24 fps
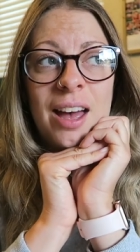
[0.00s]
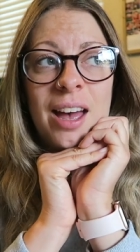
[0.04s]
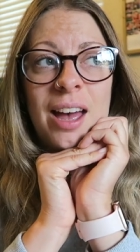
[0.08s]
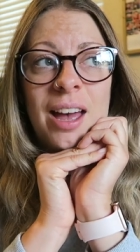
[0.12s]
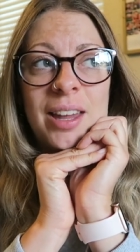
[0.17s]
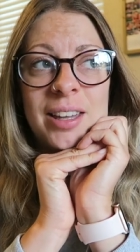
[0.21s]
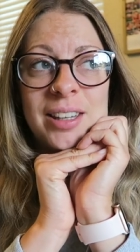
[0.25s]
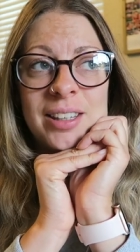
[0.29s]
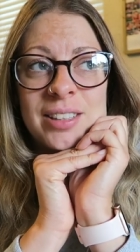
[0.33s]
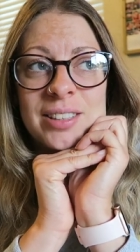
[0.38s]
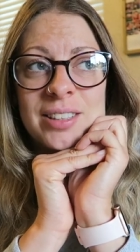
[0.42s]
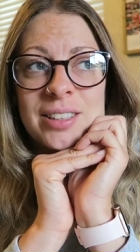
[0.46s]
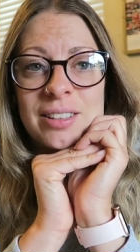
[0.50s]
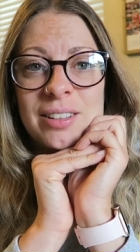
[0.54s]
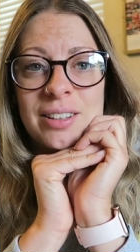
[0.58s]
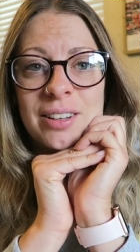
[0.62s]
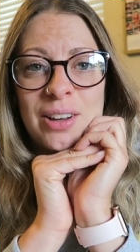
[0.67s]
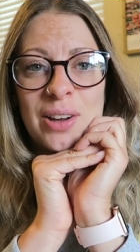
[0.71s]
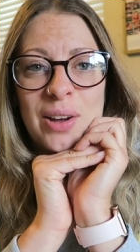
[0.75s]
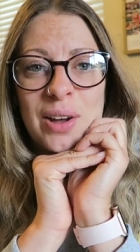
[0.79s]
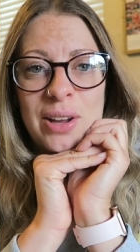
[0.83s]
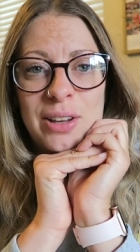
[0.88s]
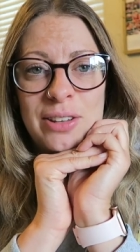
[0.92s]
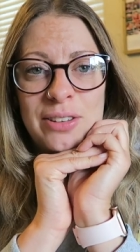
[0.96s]
And
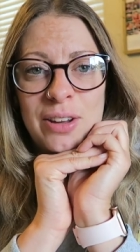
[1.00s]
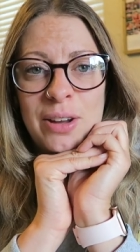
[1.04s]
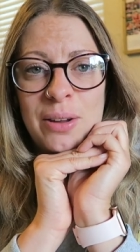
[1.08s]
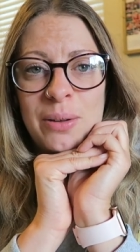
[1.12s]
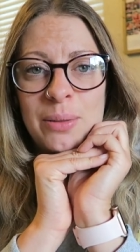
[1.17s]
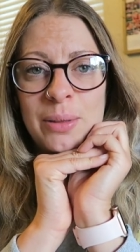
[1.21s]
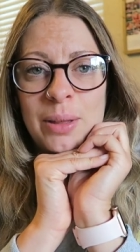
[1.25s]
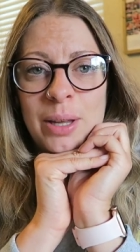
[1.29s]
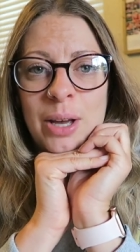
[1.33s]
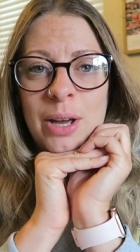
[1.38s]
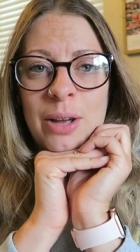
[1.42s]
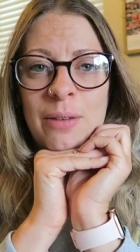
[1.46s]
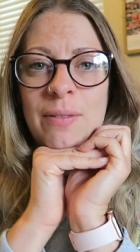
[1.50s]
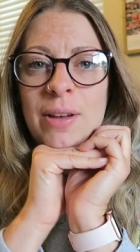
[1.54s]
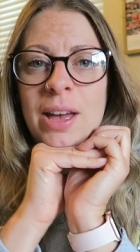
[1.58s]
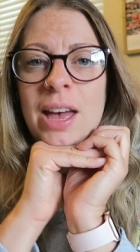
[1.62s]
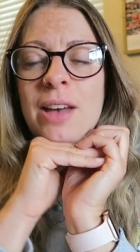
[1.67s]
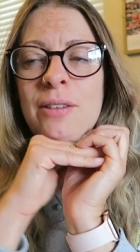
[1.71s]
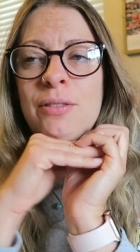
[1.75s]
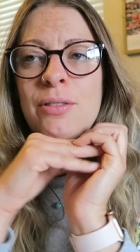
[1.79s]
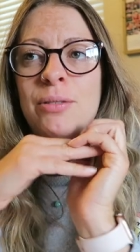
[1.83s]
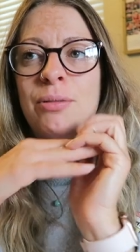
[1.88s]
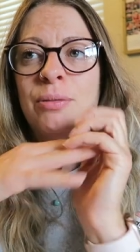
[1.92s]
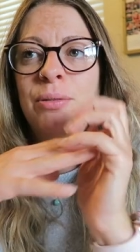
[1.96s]
I don't think I've
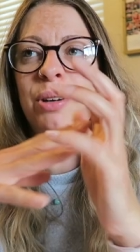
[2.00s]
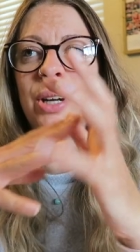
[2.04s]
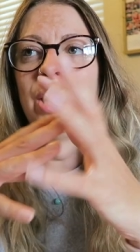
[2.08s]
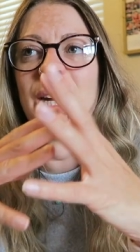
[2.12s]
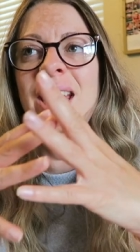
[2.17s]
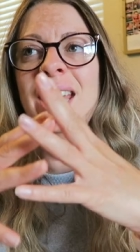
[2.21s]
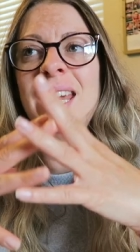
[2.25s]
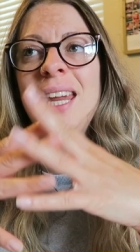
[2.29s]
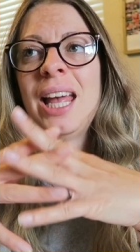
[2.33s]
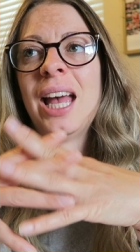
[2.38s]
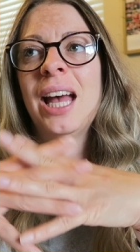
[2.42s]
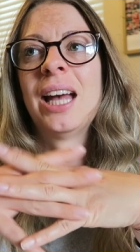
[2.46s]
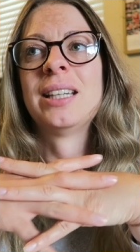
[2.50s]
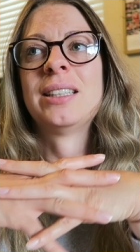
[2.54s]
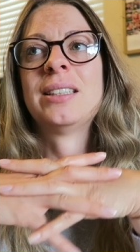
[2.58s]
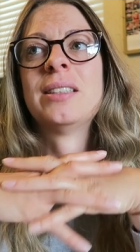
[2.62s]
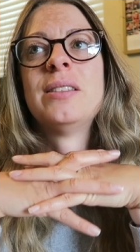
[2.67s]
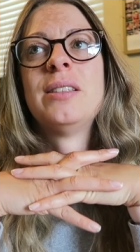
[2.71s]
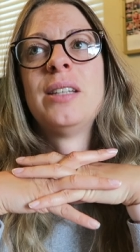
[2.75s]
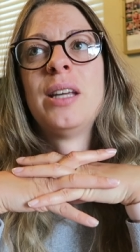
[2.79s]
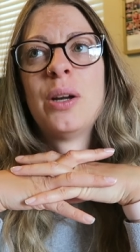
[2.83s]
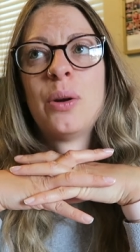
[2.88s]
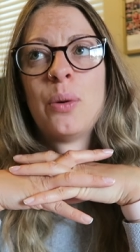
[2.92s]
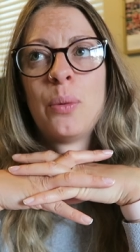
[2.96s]
ever really had to
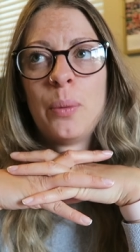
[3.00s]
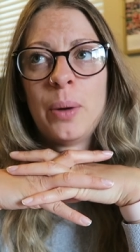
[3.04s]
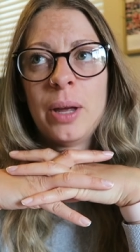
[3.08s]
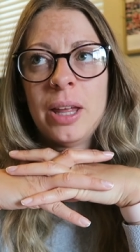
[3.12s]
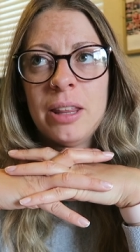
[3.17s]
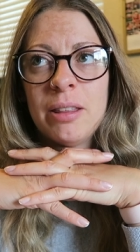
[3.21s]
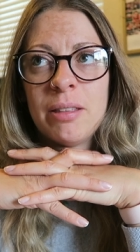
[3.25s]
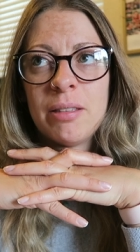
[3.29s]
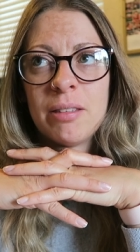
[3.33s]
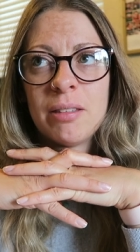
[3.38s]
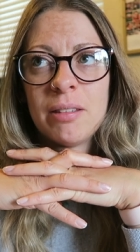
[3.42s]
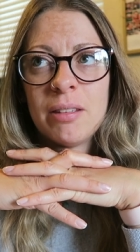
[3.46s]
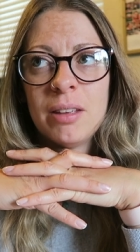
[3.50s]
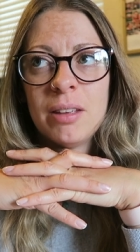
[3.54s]
deal with